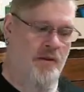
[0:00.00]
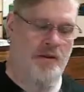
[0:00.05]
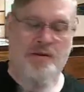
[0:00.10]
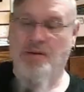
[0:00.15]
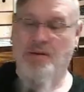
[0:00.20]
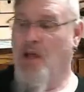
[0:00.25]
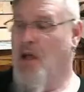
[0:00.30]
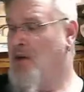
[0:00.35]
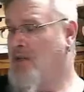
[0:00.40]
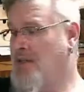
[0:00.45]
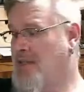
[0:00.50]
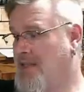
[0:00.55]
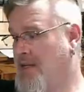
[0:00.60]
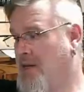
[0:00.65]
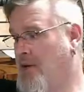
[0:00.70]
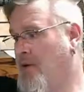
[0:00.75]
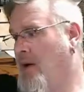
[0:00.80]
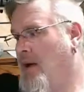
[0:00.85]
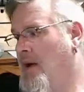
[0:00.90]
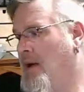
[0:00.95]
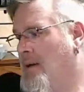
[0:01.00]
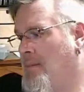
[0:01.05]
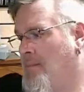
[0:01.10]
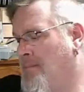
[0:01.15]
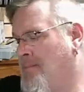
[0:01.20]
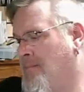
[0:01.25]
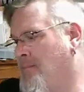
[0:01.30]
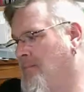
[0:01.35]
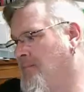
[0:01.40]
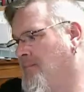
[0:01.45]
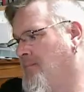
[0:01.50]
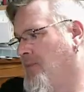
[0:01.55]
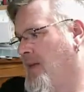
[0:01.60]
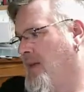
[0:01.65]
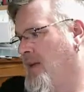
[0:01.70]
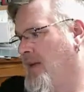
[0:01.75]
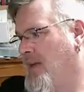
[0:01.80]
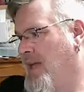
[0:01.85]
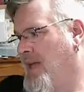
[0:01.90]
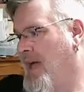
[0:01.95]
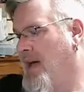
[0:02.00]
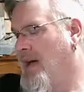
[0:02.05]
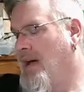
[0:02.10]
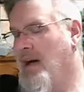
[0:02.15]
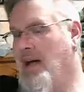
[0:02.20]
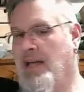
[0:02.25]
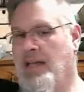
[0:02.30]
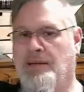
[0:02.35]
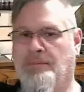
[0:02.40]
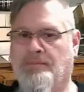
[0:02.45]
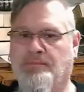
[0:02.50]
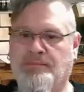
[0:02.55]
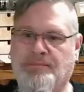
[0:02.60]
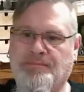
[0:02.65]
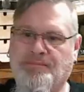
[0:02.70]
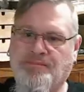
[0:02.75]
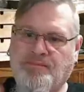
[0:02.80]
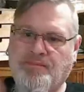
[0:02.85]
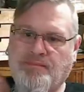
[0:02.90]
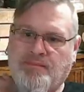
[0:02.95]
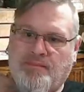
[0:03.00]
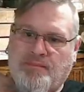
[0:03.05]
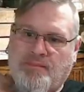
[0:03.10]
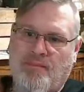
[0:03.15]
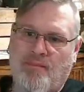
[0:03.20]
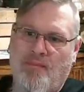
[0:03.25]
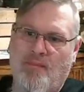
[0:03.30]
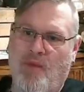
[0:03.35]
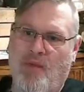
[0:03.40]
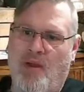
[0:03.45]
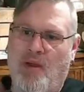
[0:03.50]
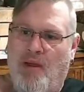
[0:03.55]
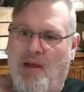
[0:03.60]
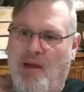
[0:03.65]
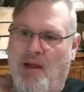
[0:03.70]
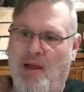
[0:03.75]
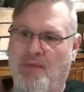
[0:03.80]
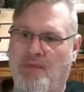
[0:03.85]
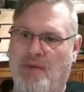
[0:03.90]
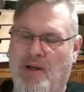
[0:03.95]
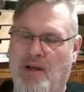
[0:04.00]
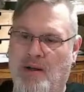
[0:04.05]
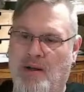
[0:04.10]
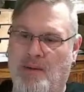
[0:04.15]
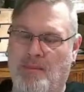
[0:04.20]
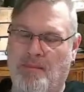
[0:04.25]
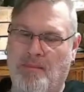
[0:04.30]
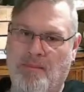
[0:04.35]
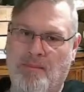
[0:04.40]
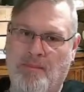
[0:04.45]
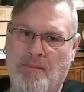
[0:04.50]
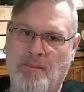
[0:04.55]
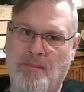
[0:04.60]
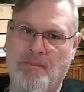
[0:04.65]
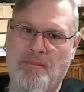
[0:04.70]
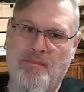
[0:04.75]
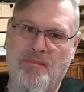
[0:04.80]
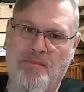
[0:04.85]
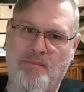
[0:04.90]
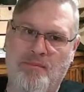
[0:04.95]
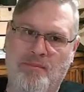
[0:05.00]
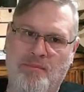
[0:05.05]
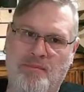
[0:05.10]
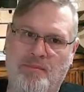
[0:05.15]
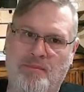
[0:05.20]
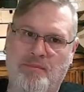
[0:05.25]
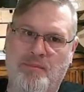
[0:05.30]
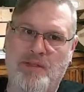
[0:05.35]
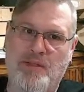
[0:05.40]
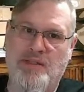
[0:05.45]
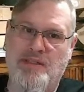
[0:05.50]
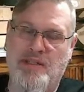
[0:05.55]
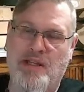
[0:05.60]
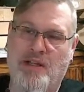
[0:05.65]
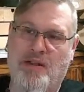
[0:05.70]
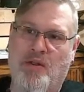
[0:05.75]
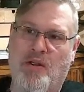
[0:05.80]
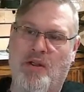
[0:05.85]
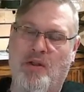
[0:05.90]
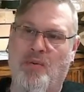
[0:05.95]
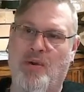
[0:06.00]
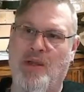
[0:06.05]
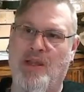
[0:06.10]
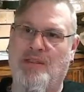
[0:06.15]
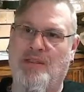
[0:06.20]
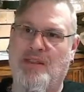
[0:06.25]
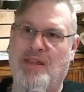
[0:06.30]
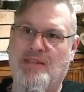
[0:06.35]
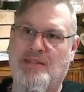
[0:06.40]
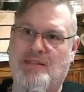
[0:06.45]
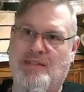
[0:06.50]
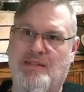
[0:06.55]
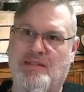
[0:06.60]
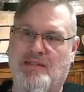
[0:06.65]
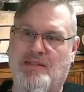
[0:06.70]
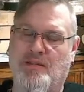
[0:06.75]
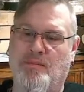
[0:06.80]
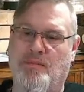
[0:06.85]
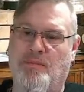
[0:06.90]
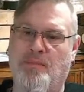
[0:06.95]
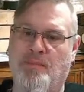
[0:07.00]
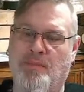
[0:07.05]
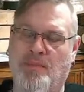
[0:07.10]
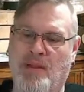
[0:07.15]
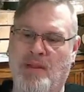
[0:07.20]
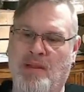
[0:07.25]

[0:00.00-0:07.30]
no, so yeah, I've been tinkering away at that system.